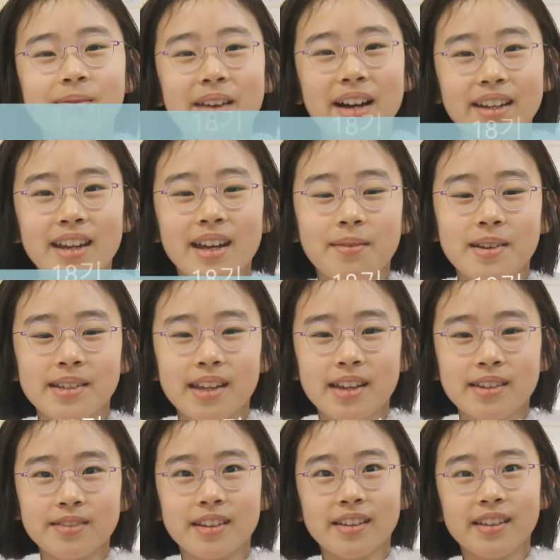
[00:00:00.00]
my name is
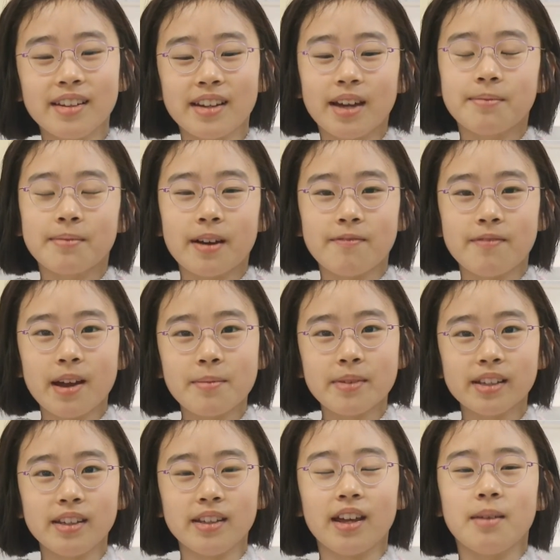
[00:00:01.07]
Angelina and my
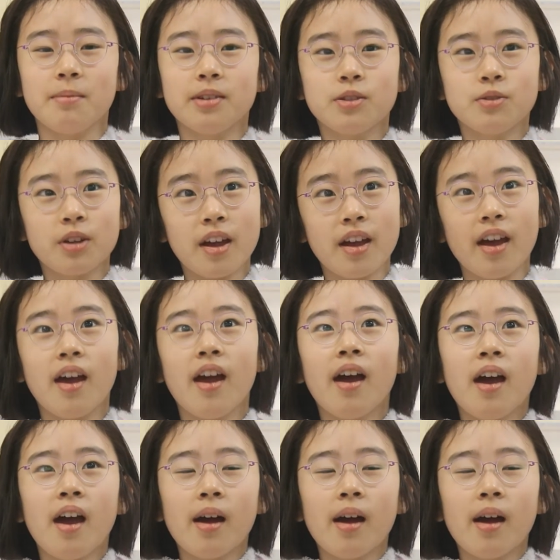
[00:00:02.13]
family name is Che.